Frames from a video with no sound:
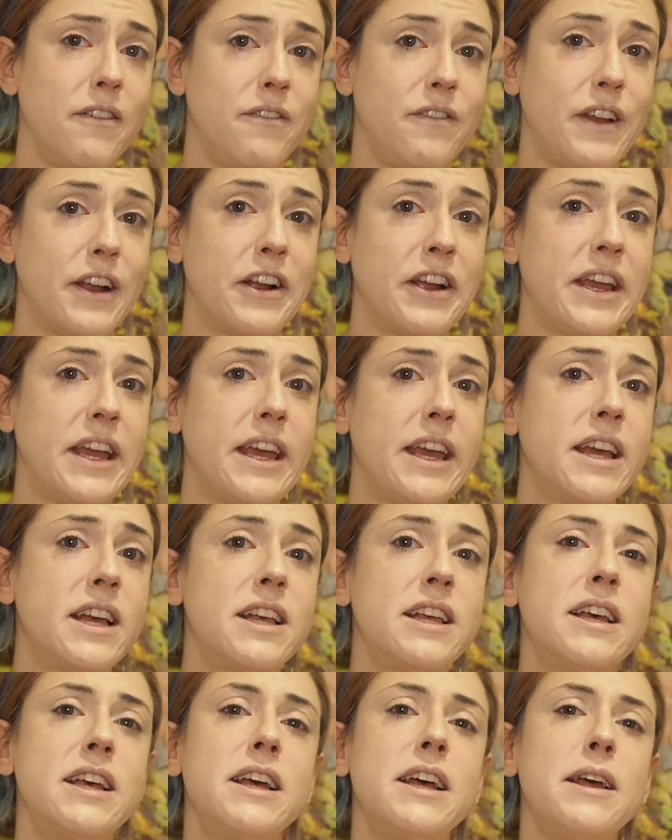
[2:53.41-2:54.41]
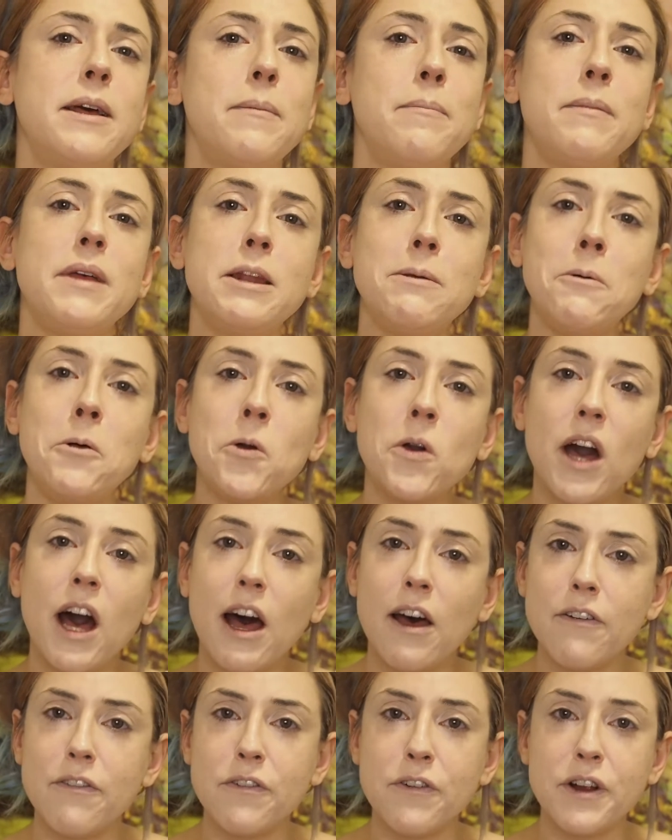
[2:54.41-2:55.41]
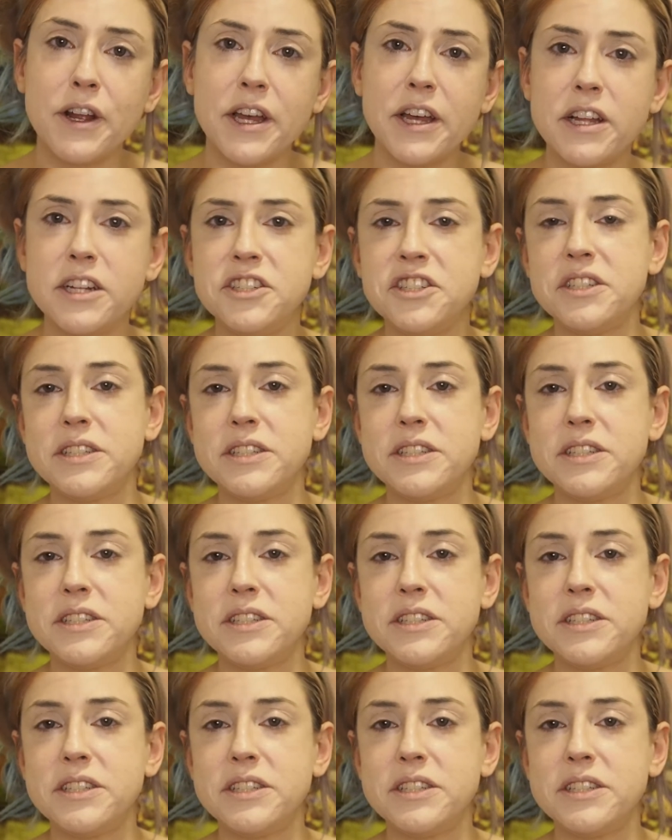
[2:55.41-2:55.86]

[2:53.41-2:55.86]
very minimal coverage